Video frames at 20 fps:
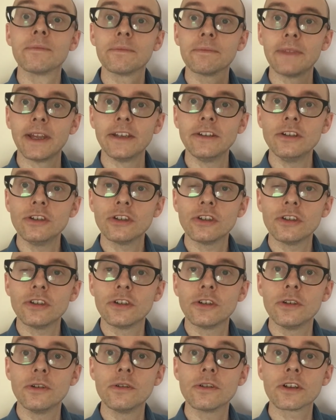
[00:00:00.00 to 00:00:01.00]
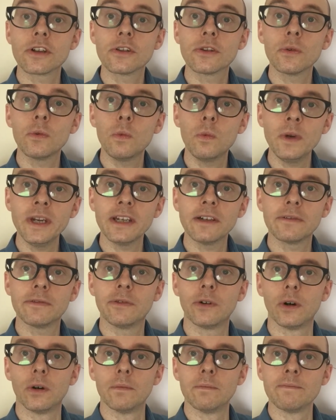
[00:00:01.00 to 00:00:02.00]
then you should use the weak
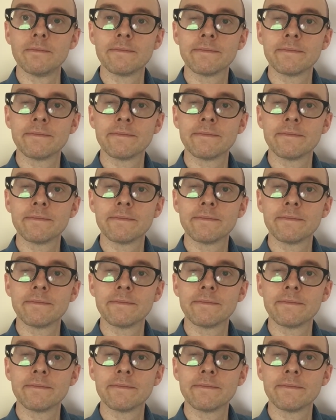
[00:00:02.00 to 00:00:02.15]
form.